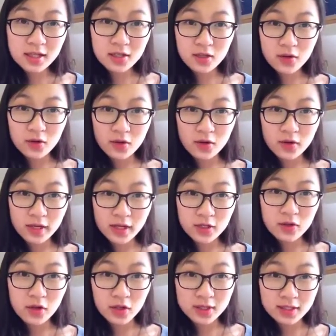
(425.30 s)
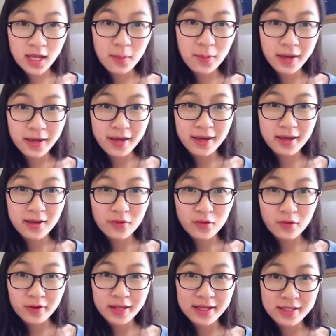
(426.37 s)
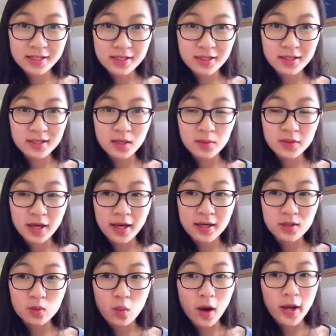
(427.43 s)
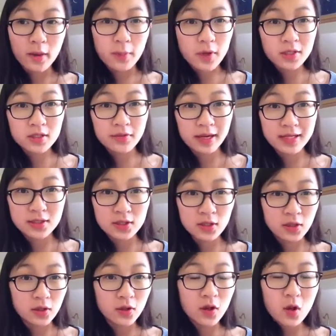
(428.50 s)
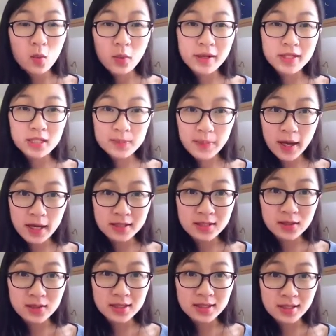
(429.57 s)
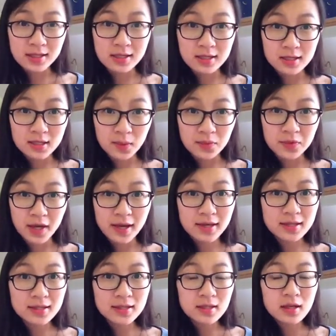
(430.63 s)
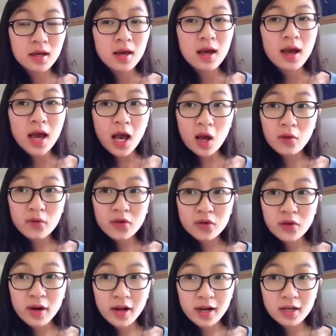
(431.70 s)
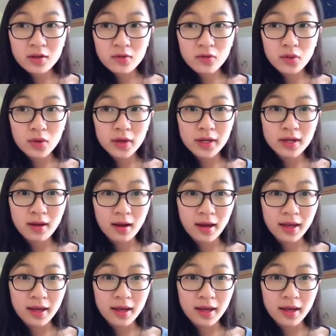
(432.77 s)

your intro snappy, related to the subject, why it motivates you, what inspires you to study the subject. However, try and avoid